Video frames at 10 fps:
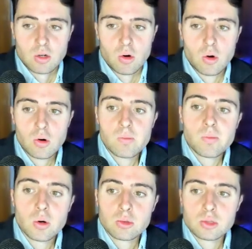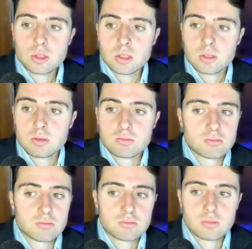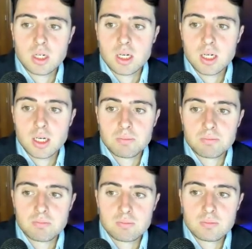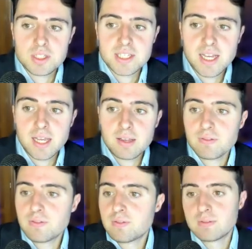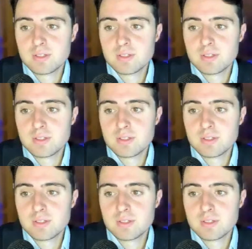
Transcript: almost save